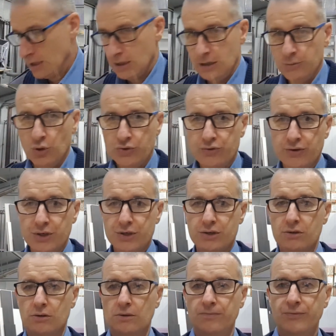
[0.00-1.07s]
Now, more
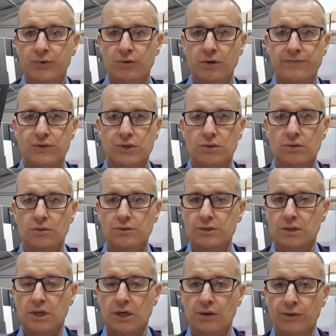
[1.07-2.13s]
traditional crevice tools
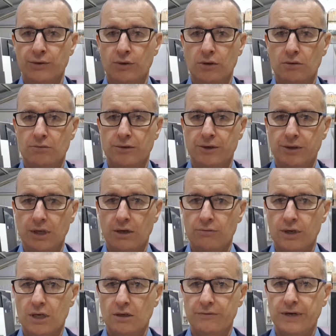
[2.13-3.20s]
that go into a
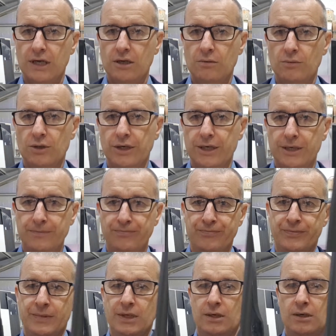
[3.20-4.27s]
regular vacuum cleaner.
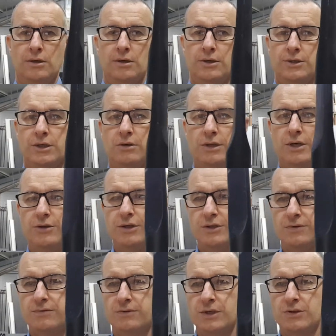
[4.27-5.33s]
So although
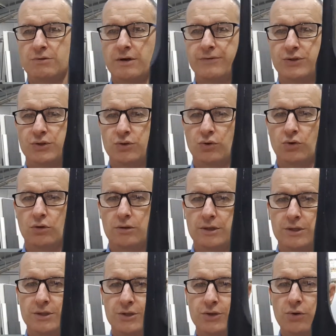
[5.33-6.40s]
this crevice tool
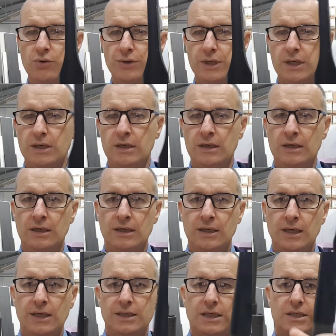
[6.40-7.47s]
is shorter,
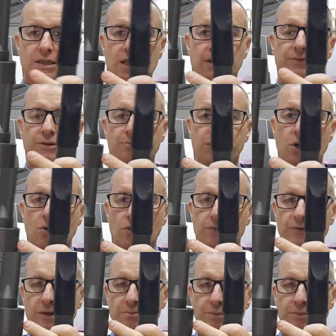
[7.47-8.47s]
it doesn't have the bulk of the